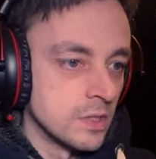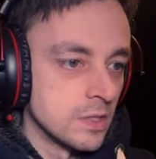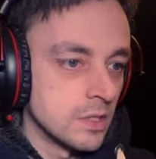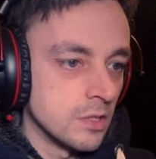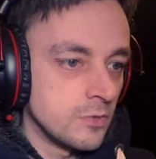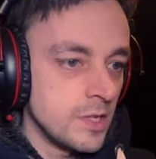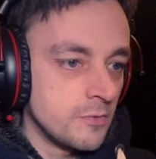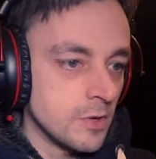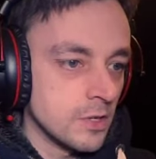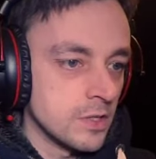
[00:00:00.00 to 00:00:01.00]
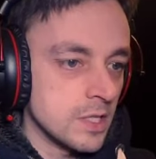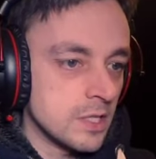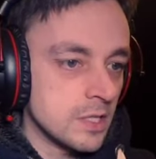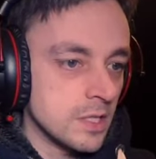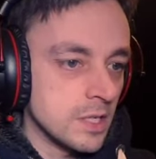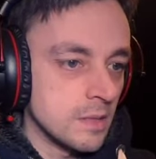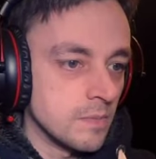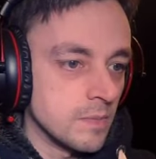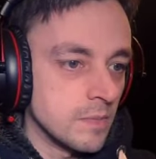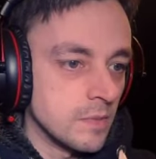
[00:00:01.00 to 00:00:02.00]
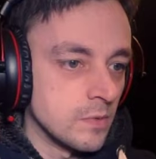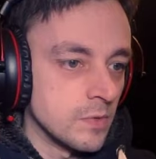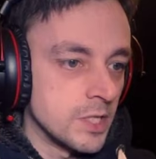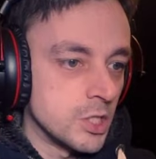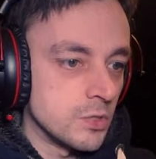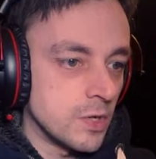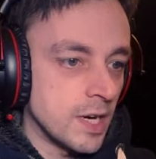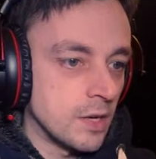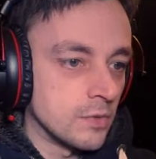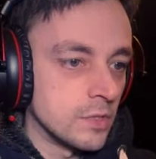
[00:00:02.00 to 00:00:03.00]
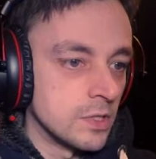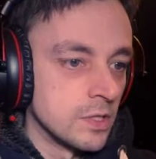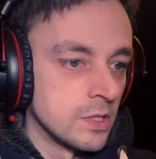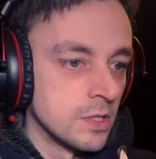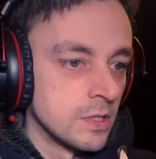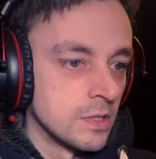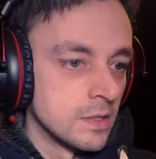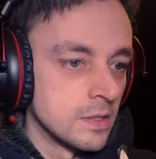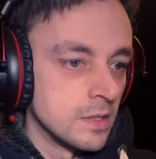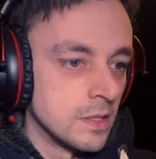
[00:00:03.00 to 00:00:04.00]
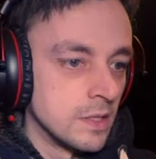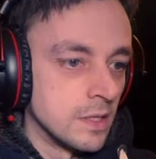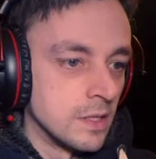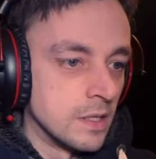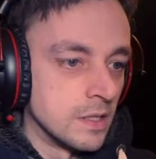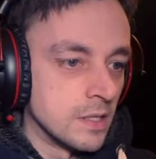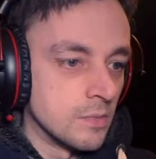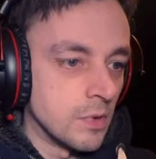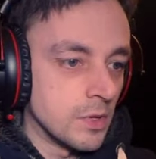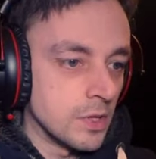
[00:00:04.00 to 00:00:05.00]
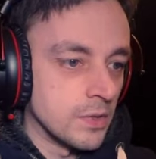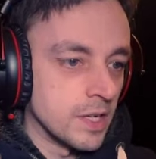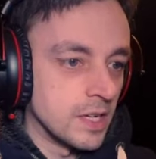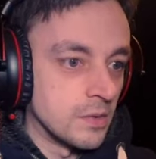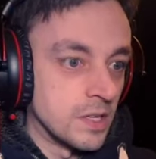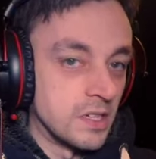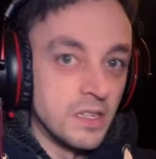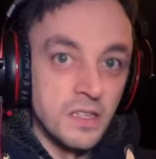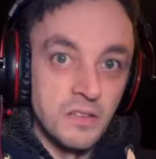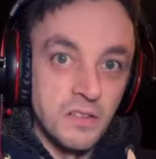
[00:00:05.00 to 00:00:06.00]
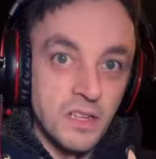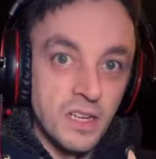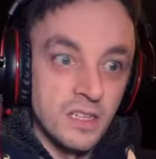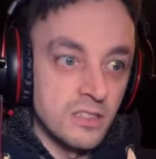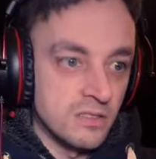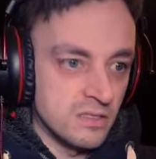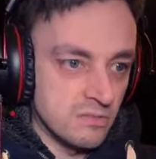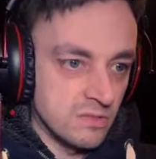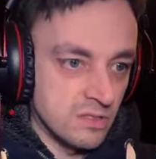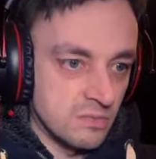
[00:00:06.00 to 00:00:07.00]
So if we follow this um, ridge round, uh, and don't bother going anywhere near there, because that's where the